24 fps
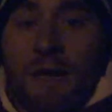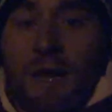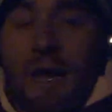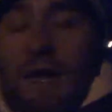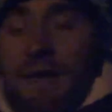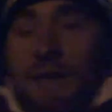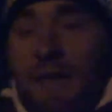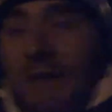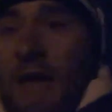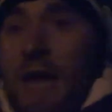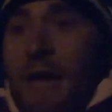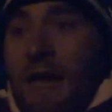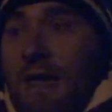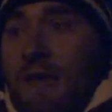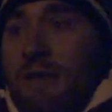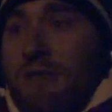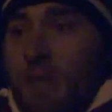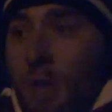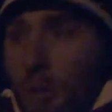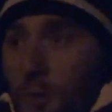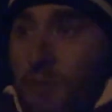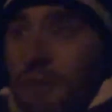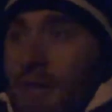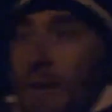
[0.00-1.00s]
and that
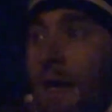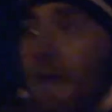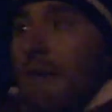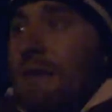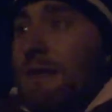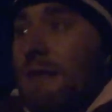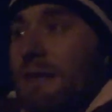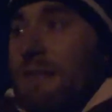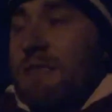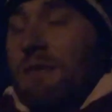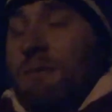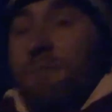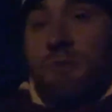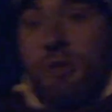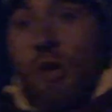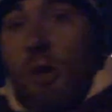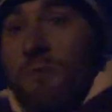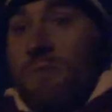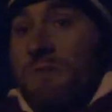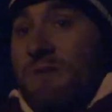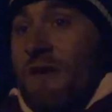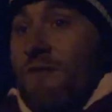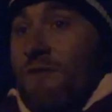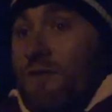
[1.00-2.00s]
it's okay that
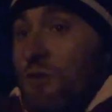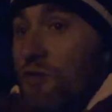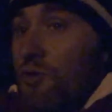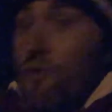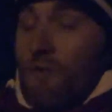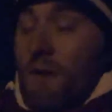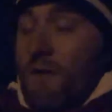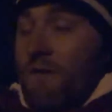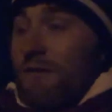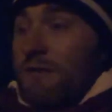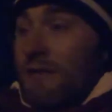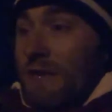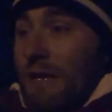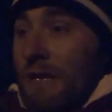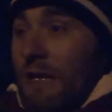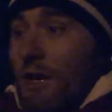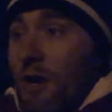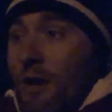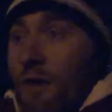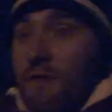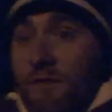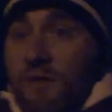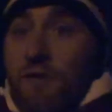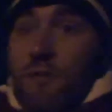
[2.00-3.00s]
sometimes in your everyday
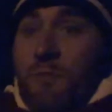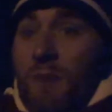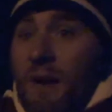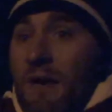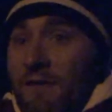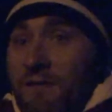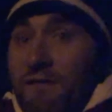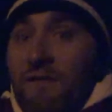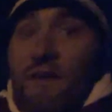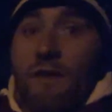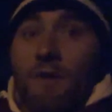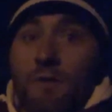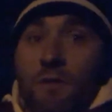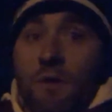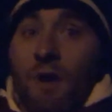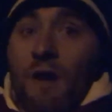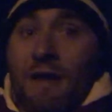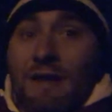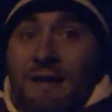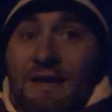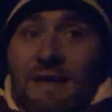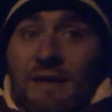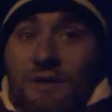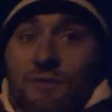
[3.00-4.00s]
life you may feel
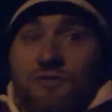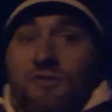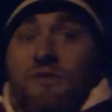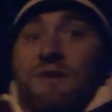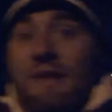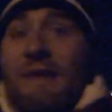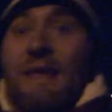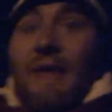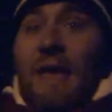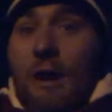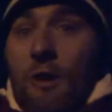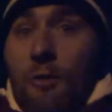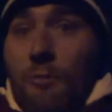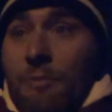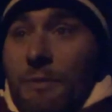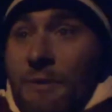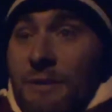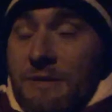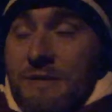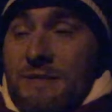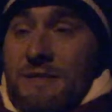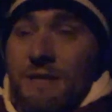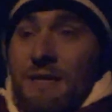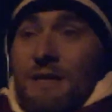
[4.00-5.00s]
like literally
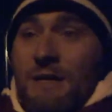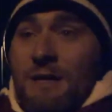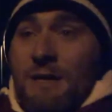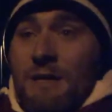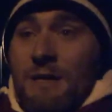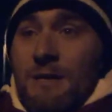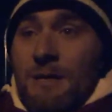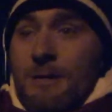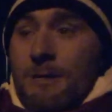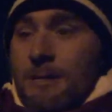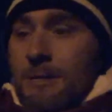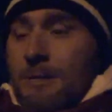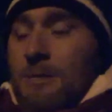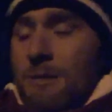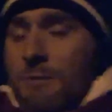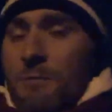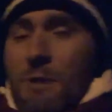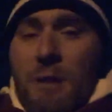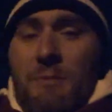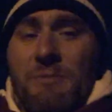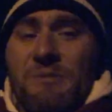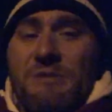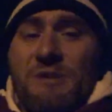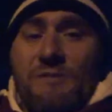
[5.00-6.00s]
helpless. There
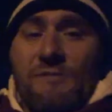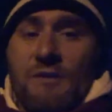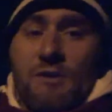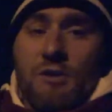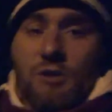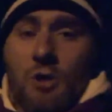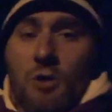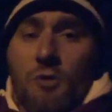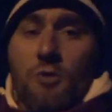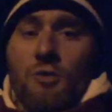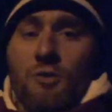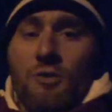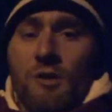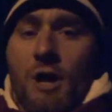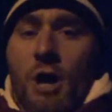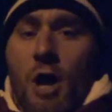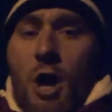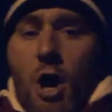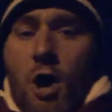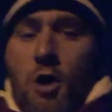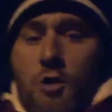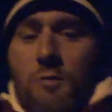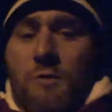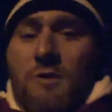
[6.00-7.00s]
may be something going on at
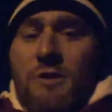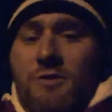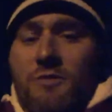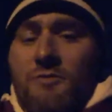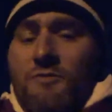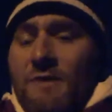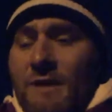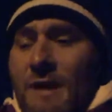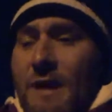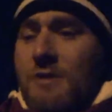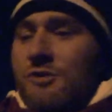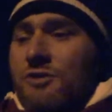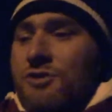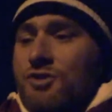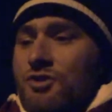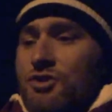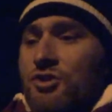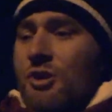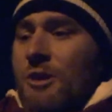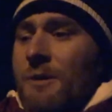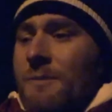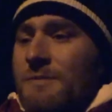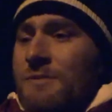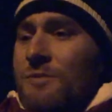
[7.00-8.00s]
home in your
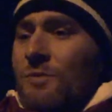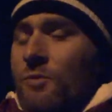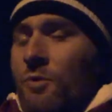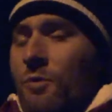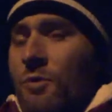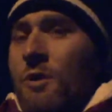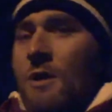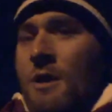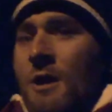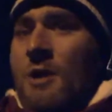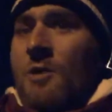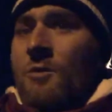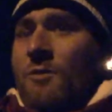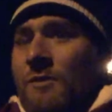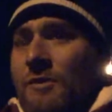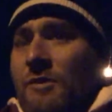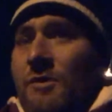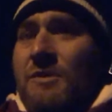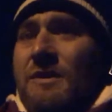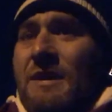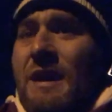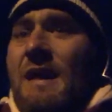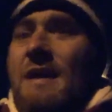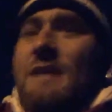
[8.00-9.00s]
relationships or with
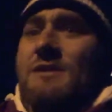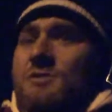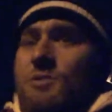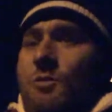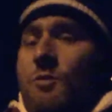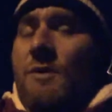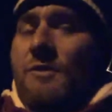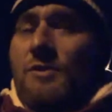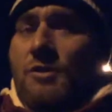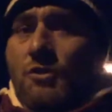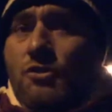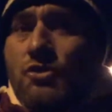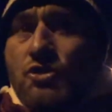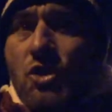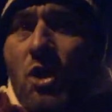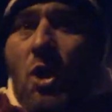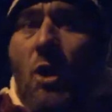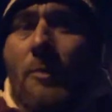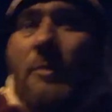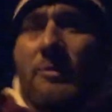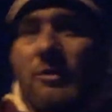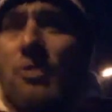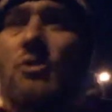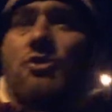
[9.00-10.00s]
your kids or with your
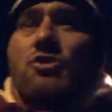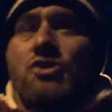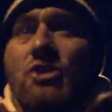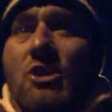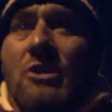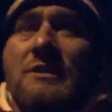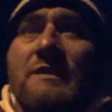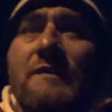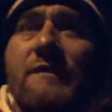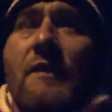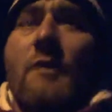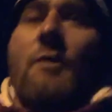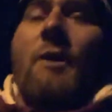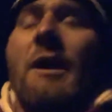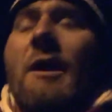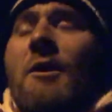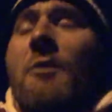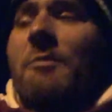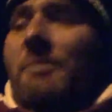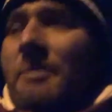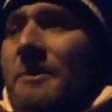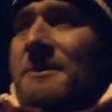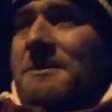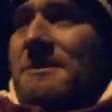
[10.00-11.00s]
job and you just feel
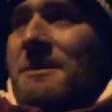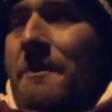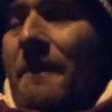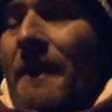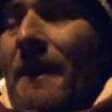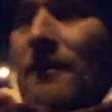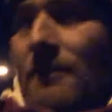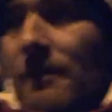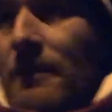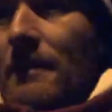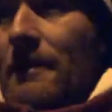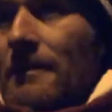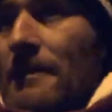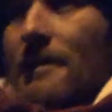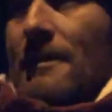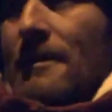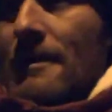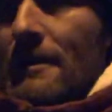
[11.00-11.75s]
helpless about it.